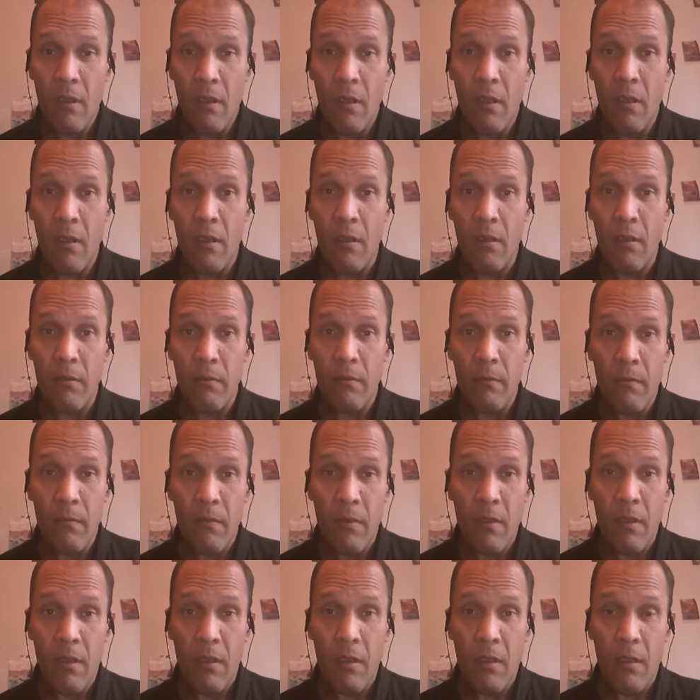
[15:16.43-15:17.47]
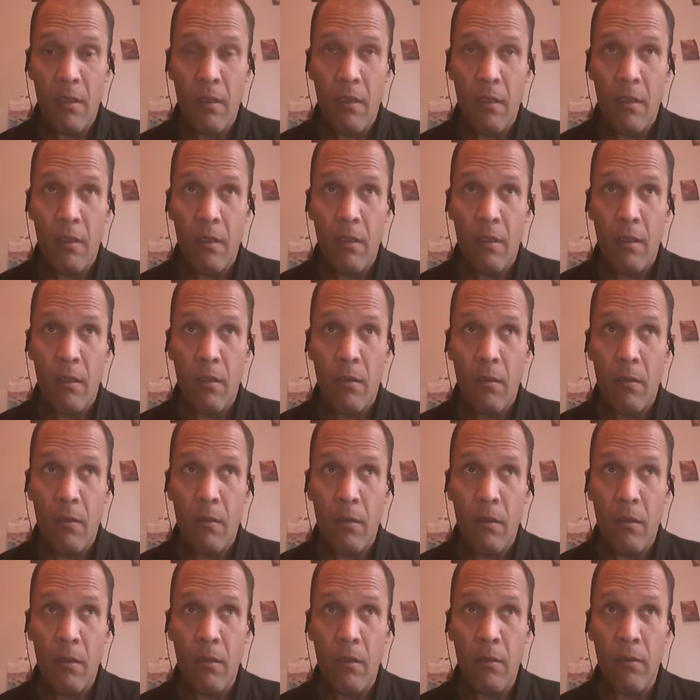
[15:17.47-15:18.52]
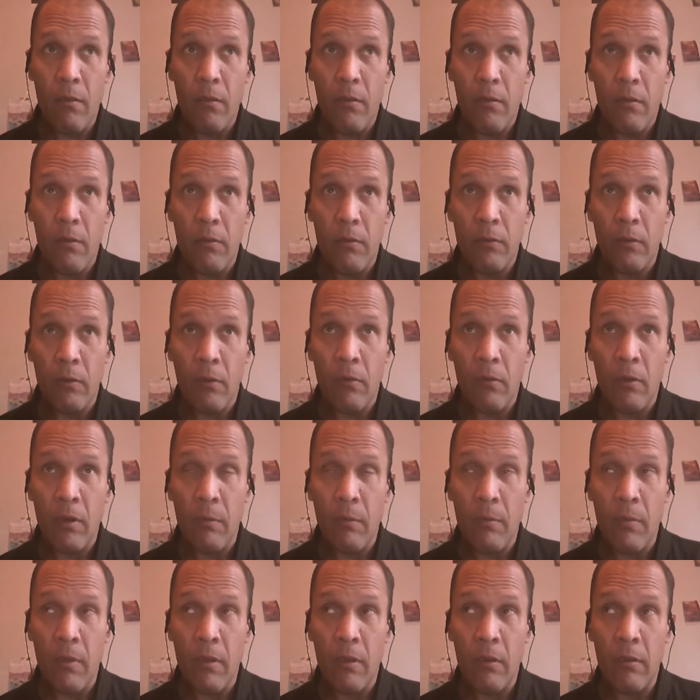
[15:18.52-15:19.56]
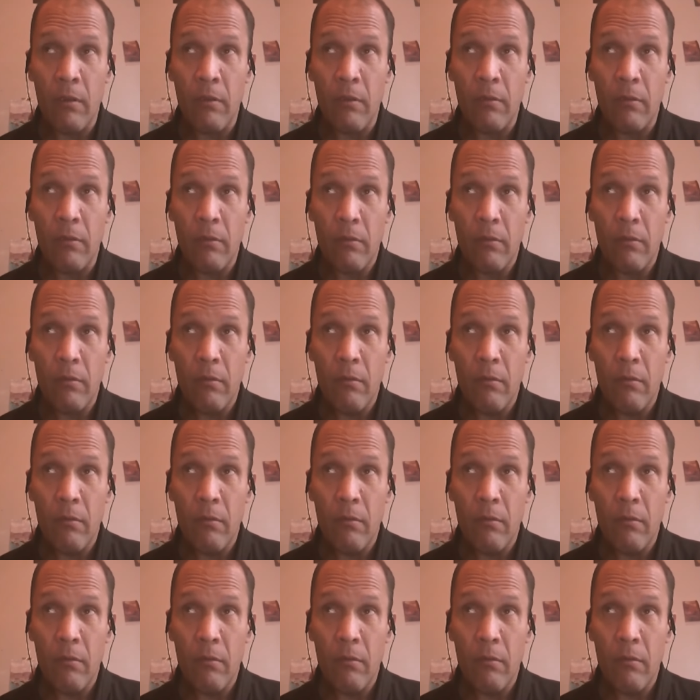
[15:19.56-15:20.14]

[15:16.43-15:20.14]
Uh, uh, there's only been